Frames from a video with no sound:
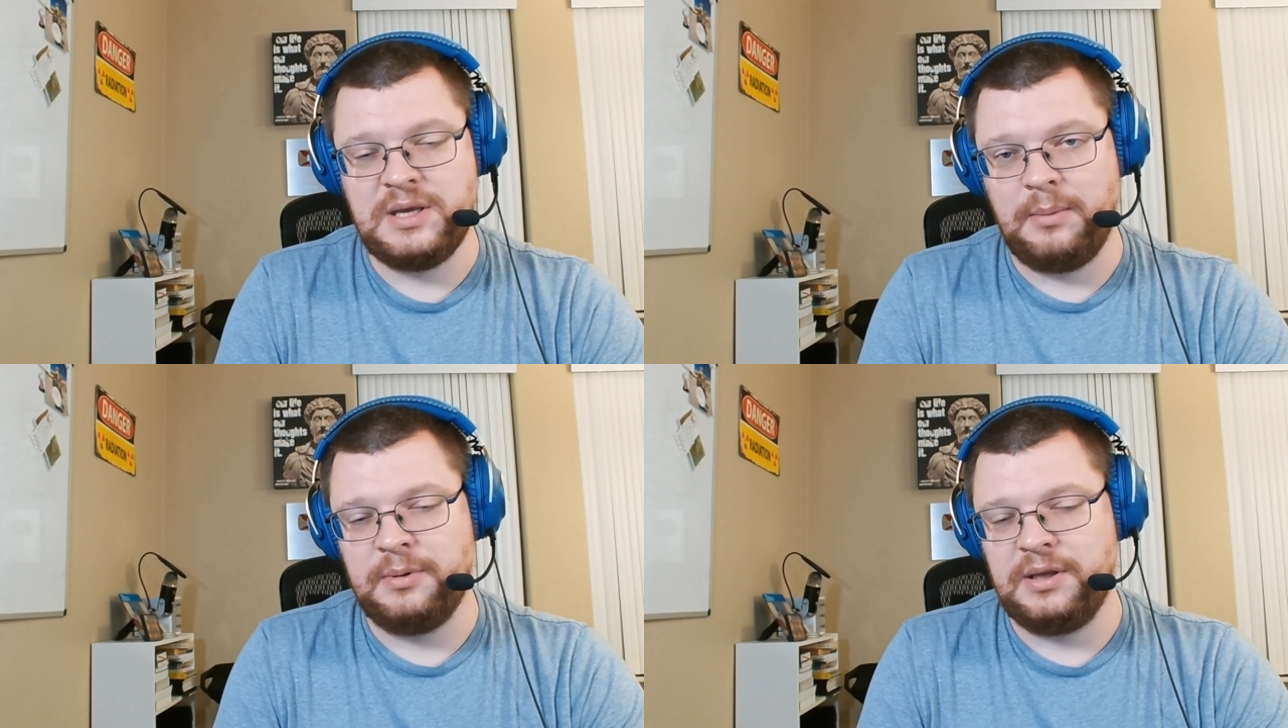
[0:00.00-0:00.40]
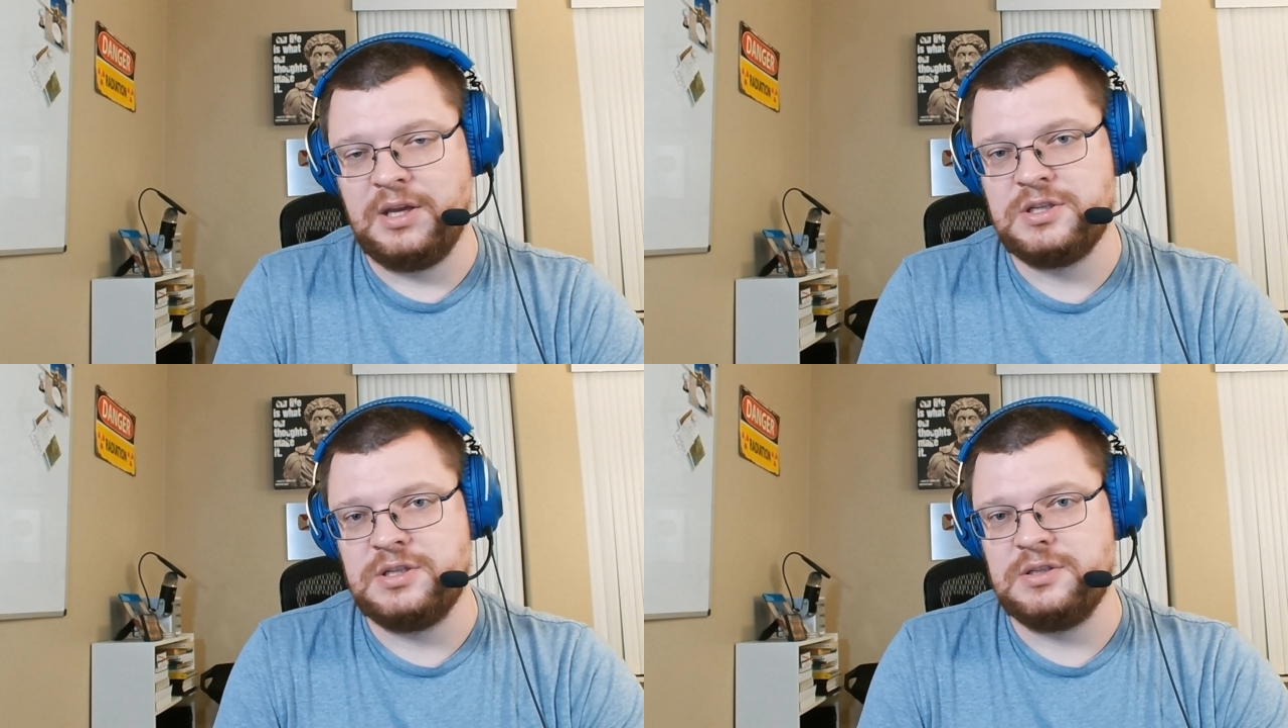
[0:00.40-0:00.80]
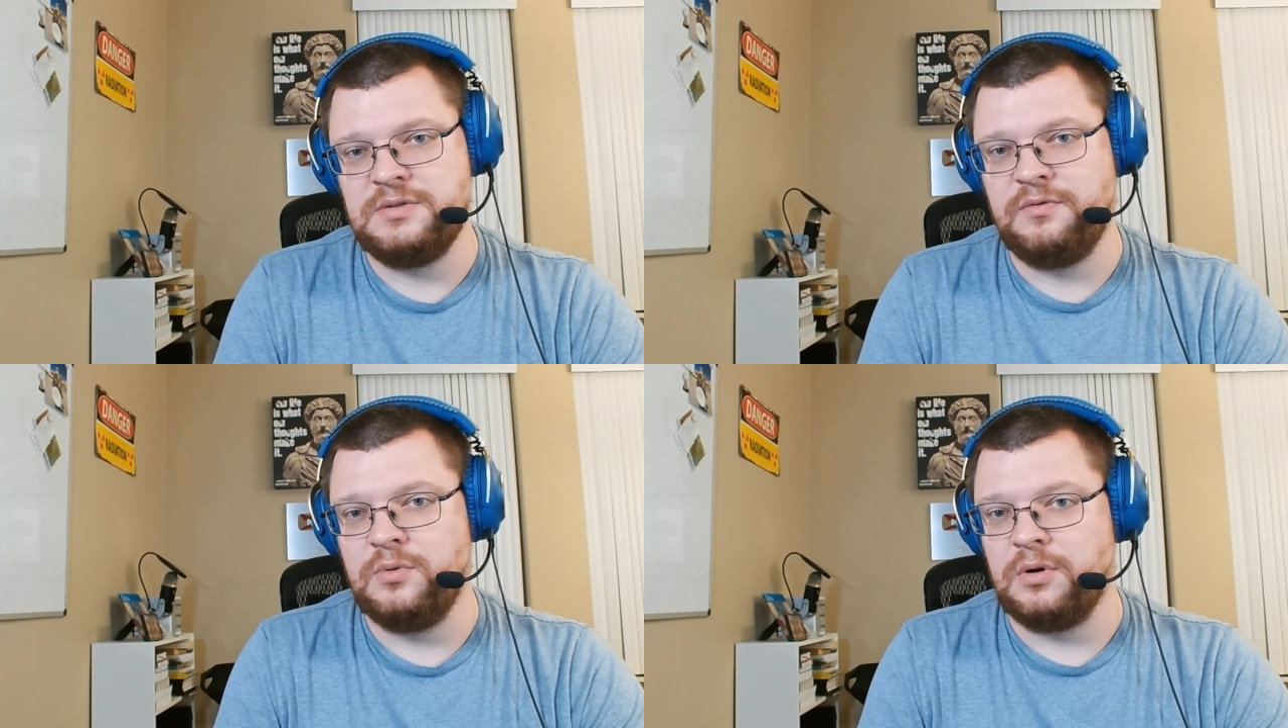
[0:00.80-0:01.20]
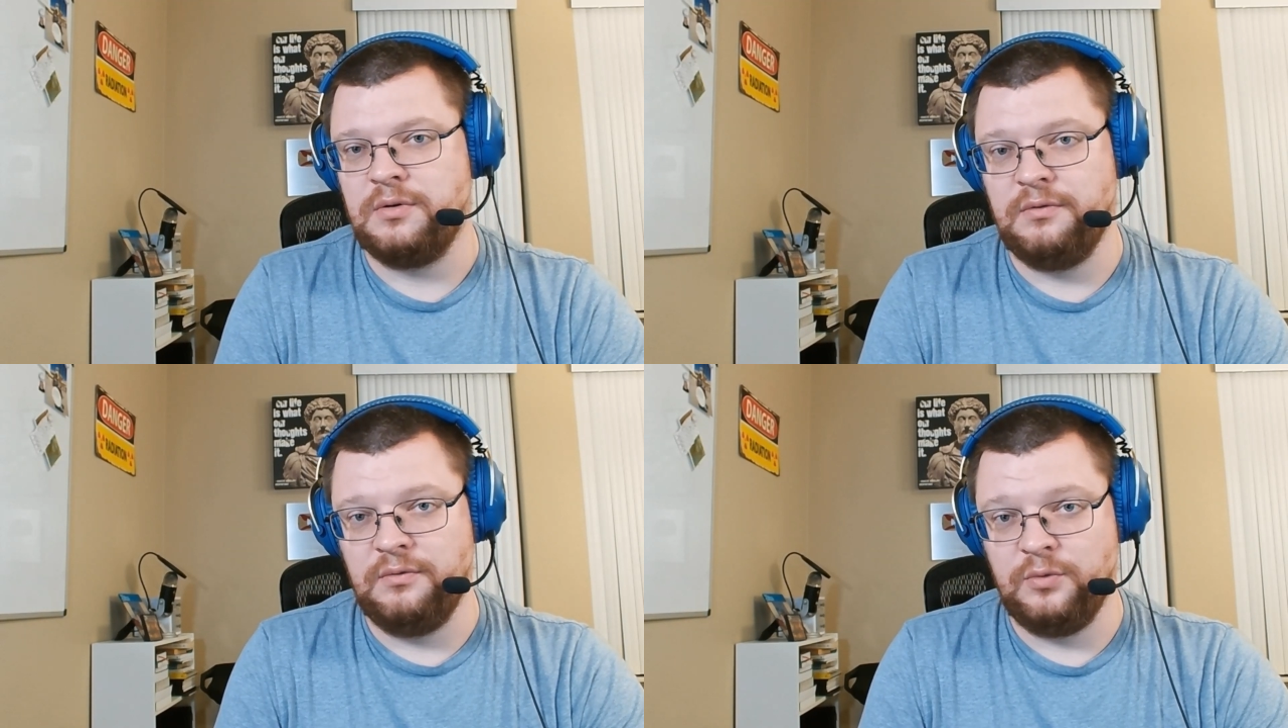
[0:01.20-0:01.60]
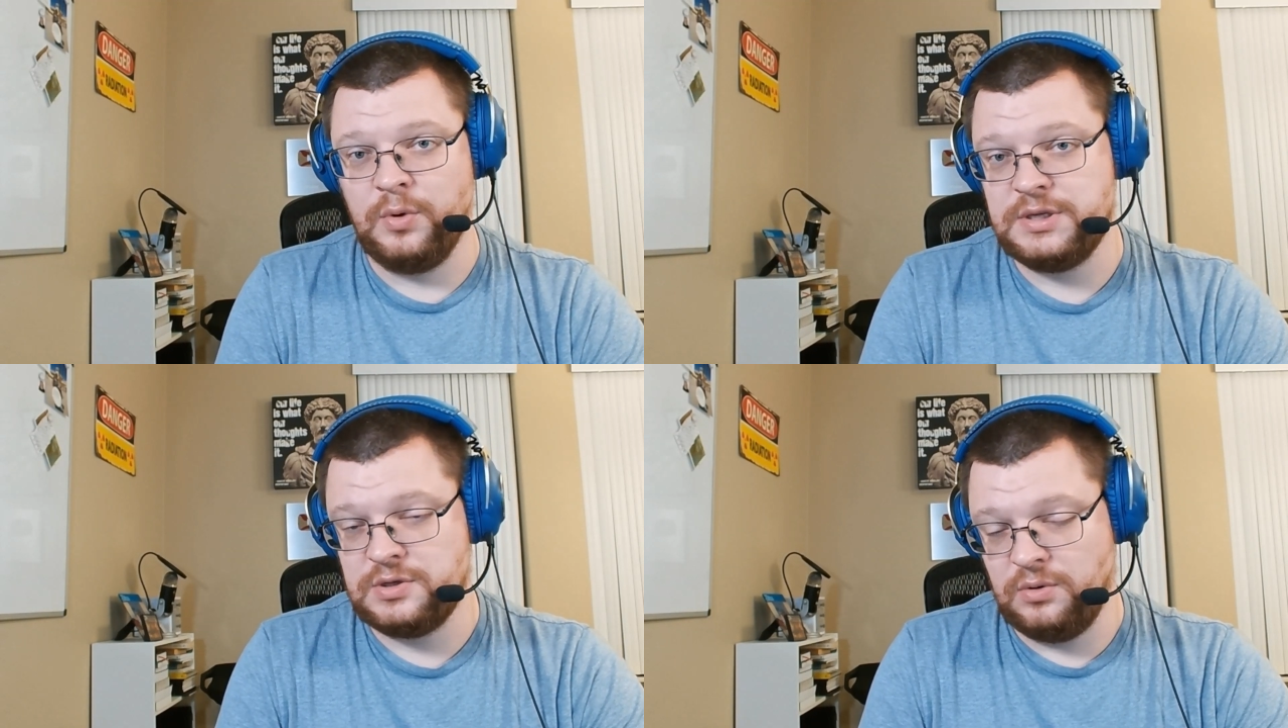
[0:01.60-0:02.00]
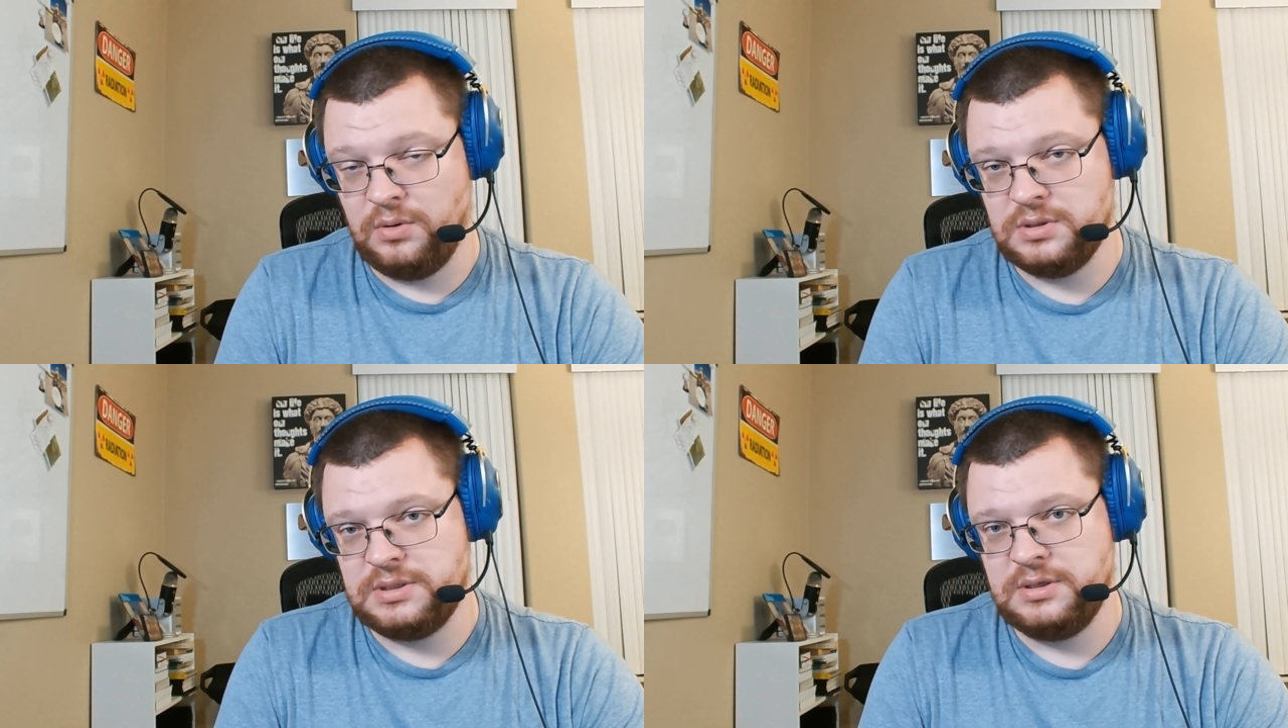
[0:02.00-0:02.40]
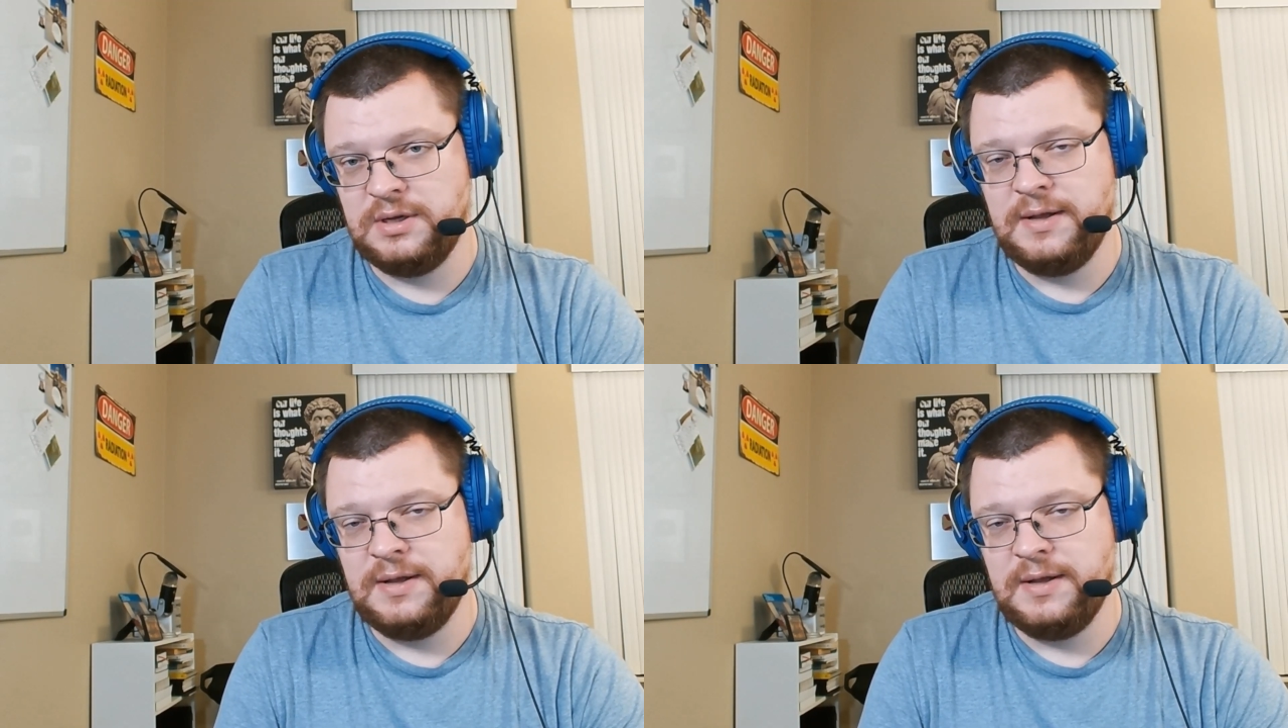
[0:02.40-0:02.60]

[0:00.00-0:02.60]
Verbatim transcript: applications for voice calls.